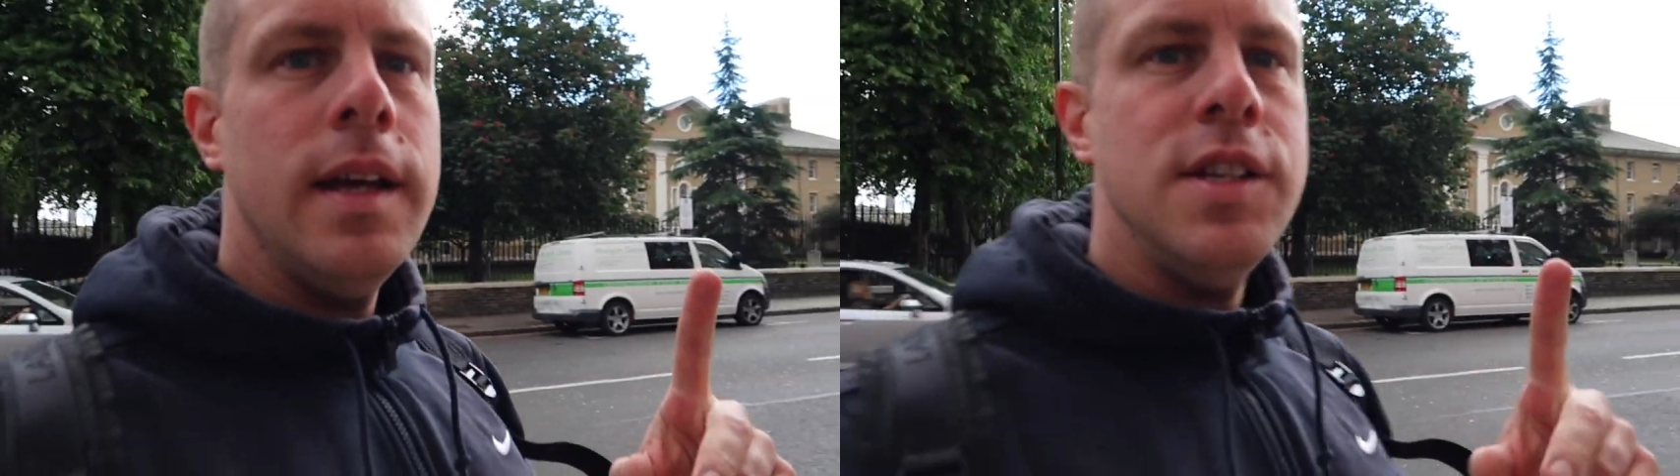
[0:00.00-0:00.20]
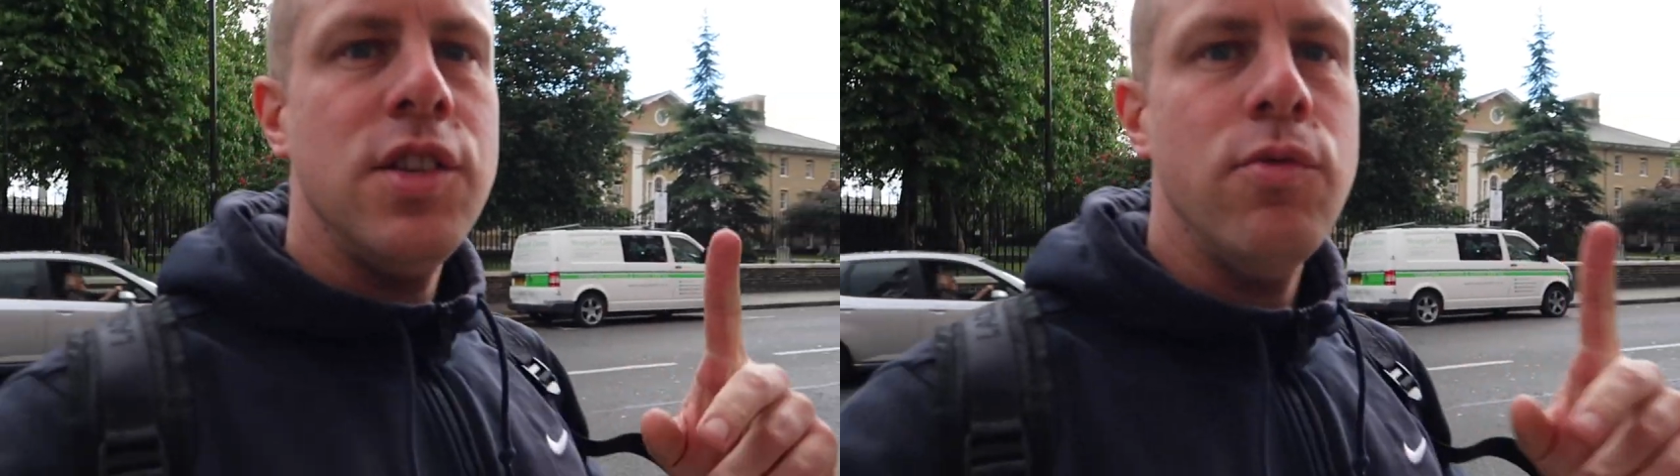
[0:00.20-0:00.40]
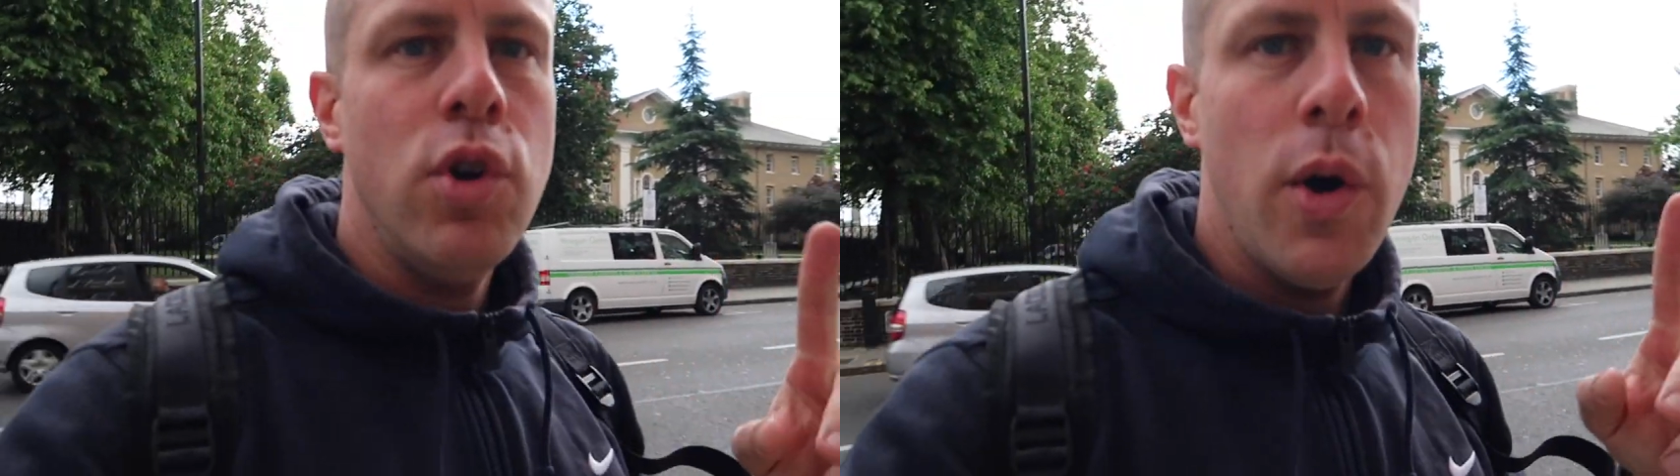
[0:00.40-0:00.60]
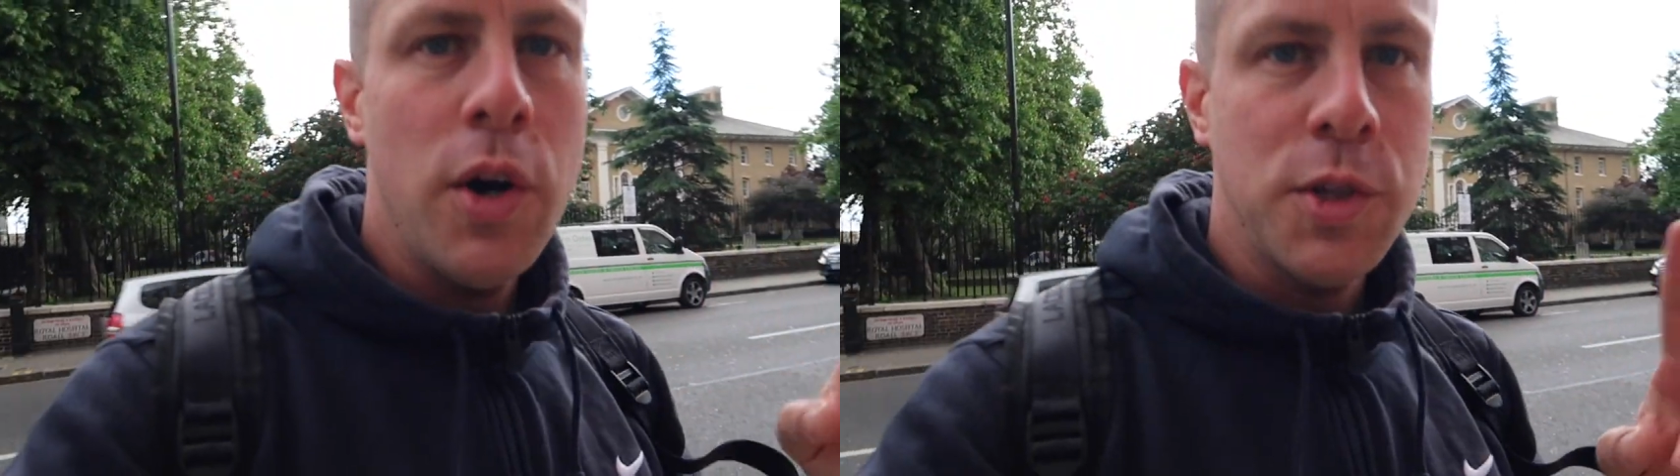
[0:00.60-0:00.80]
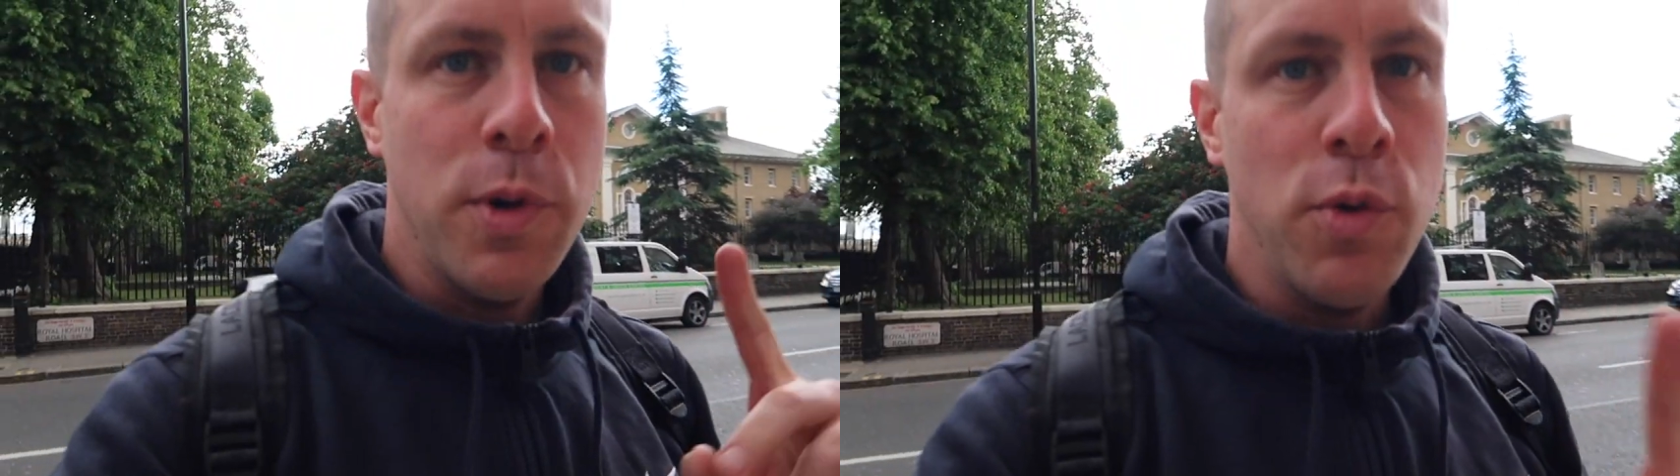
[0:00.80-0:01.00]
is the Royal
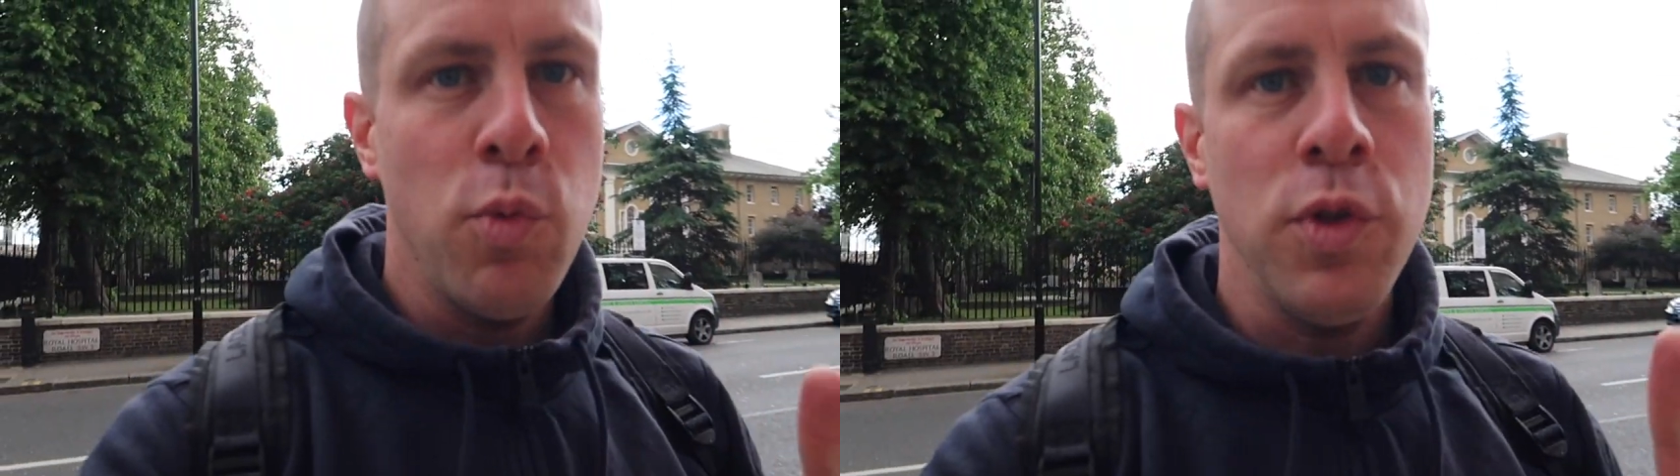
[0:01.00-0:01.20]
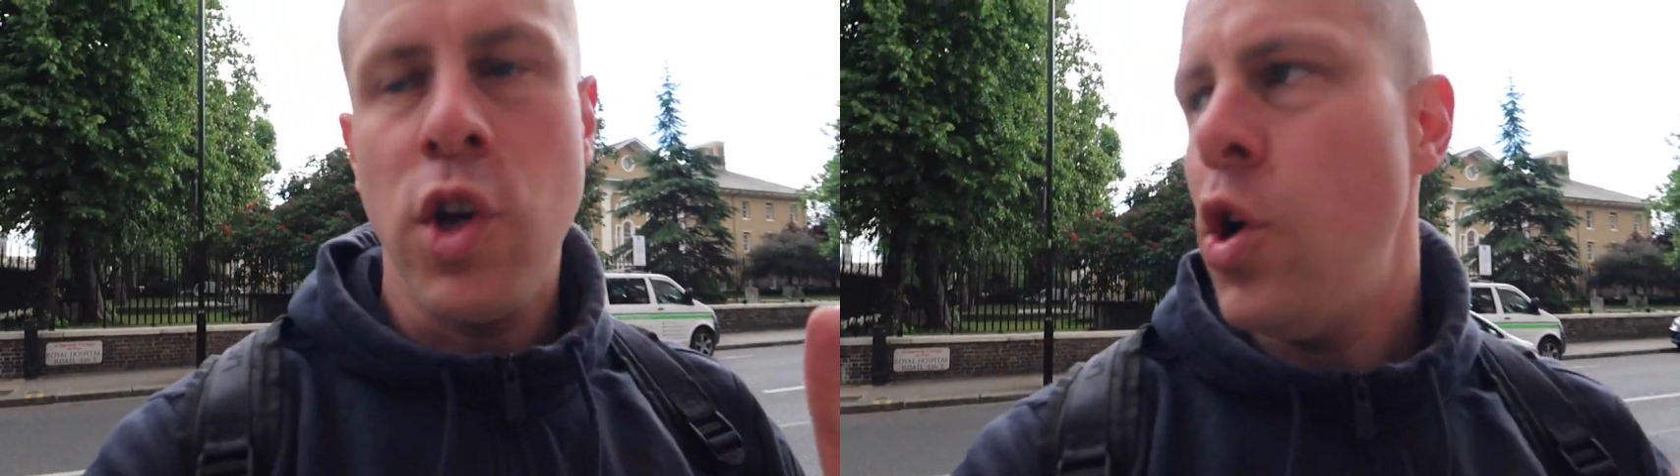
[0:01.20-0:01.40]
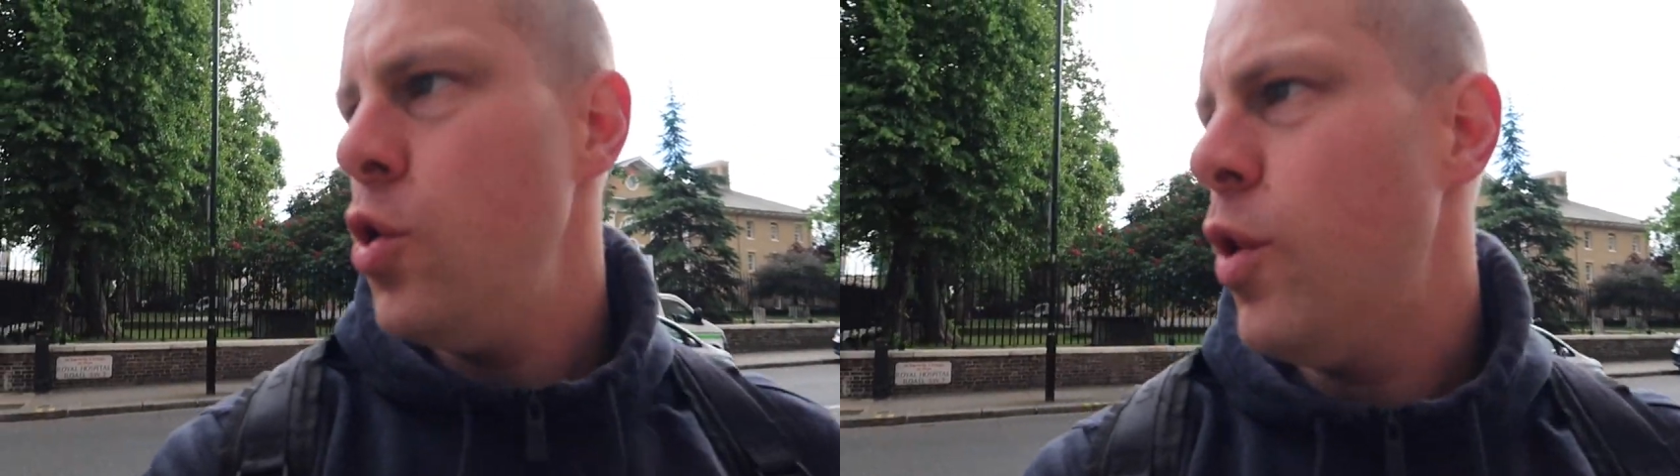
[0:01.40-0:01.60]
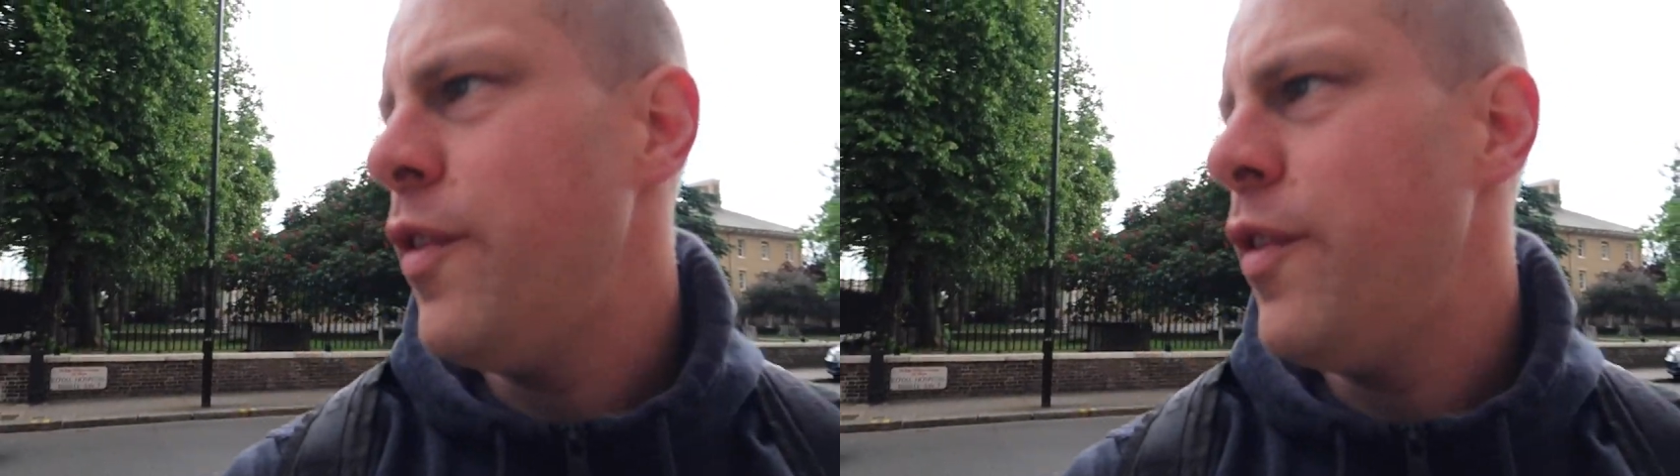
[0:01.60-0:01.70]
Hospital, the corner